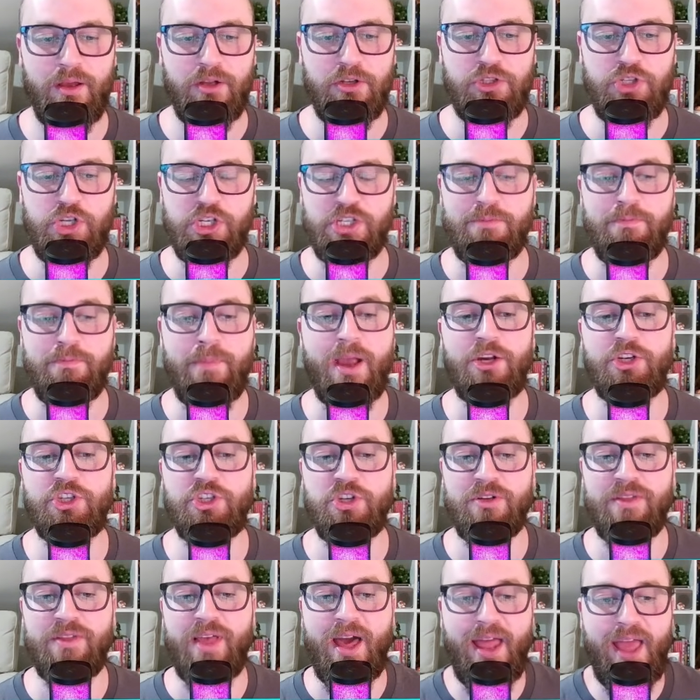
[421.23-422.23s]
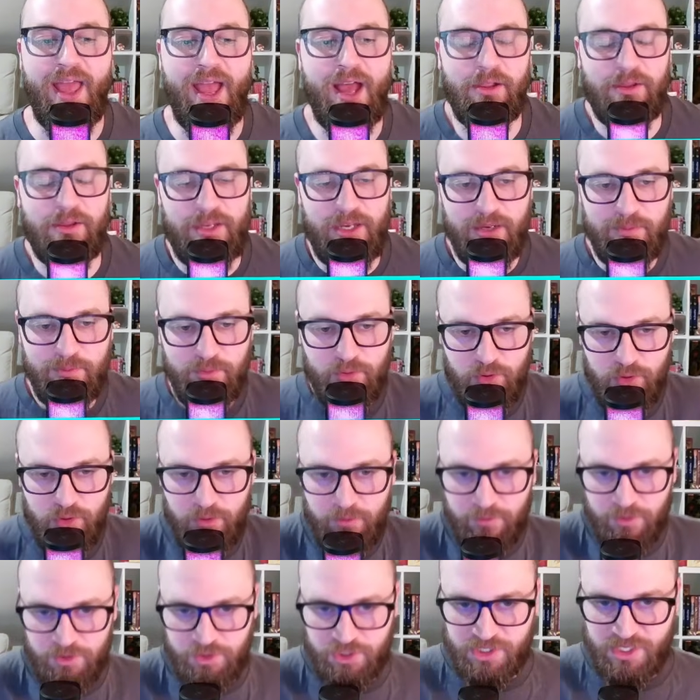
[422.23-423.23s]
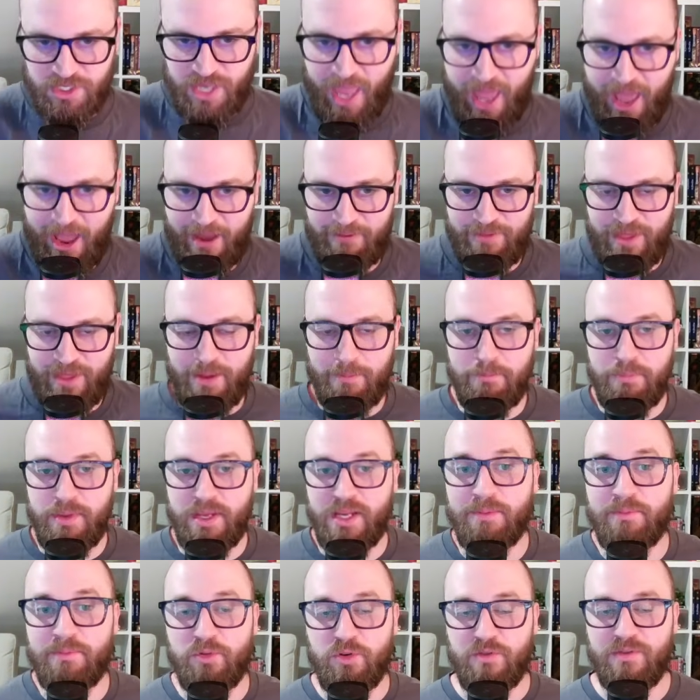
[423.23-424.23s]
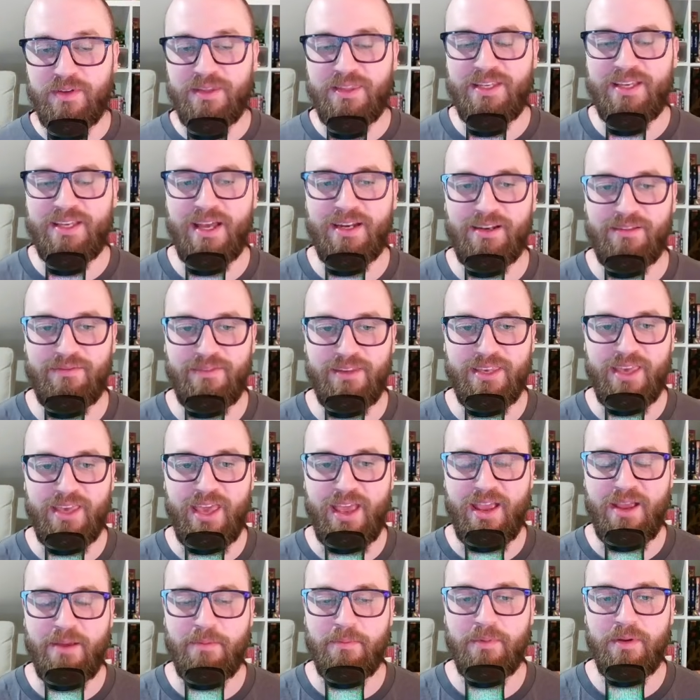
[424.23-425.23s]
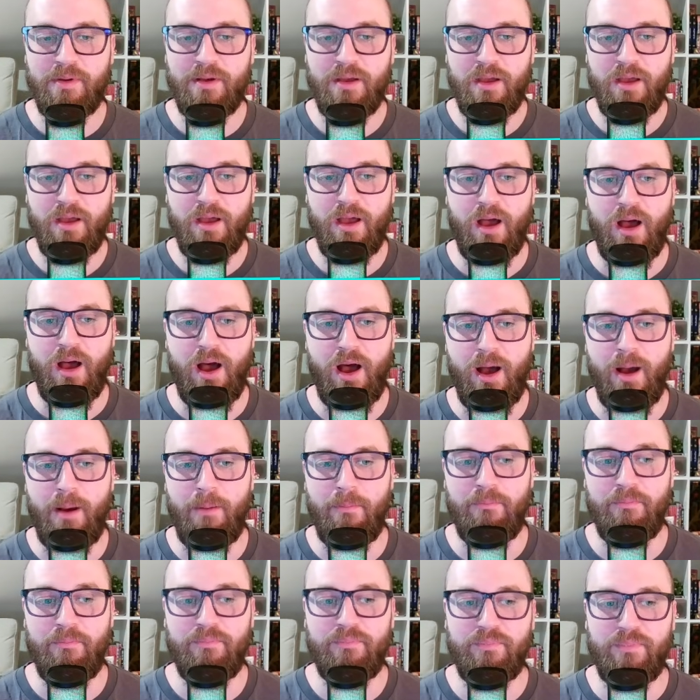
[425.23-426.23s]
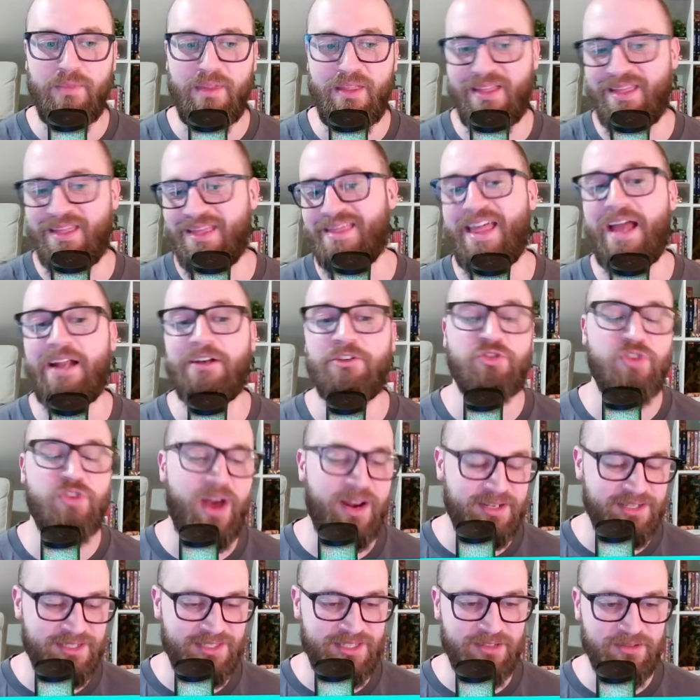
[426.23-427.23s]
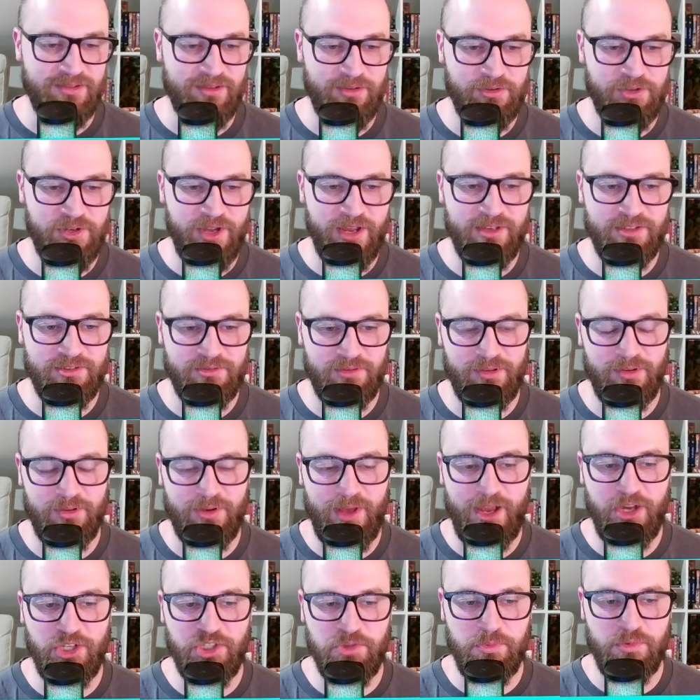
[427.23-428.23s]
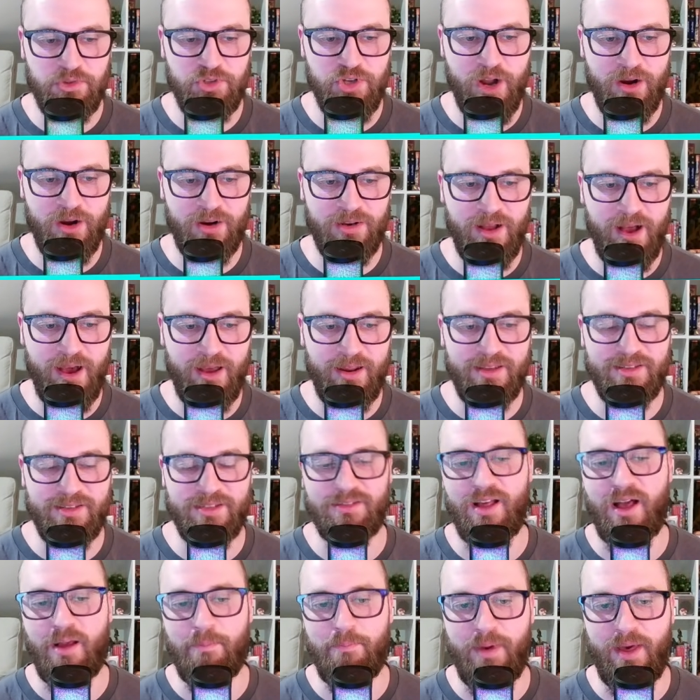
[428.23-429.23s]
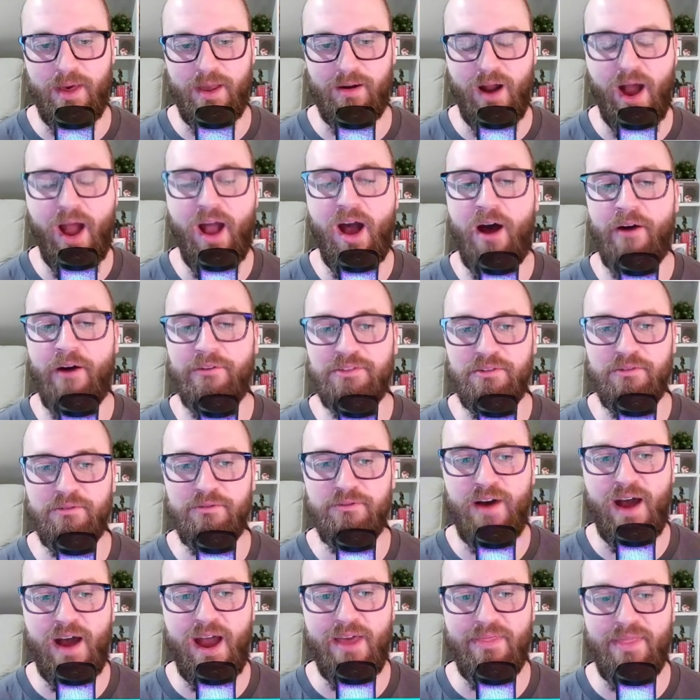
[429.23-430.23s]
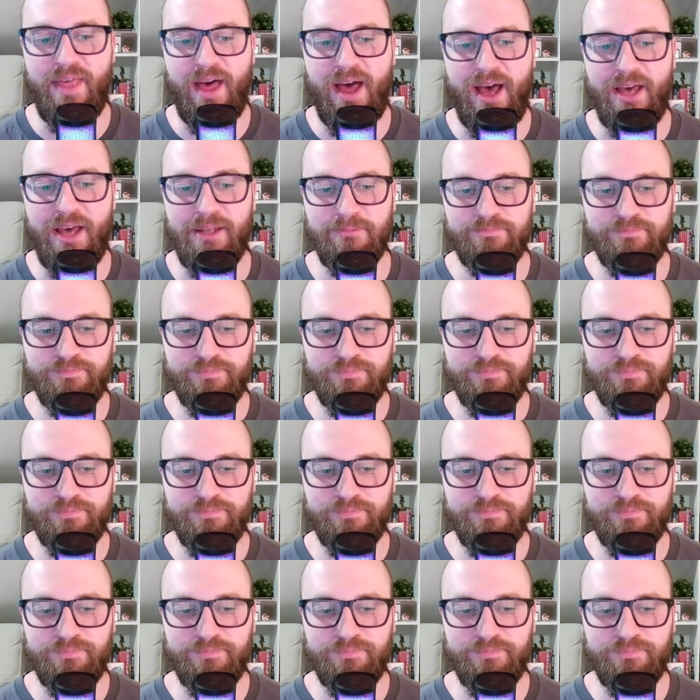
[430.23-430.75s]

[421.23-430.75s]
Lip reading: just make sure that Hellion move, or just have that big move at the end of the game, then try to steal a location with Juggernaut, is a lot better. I often find that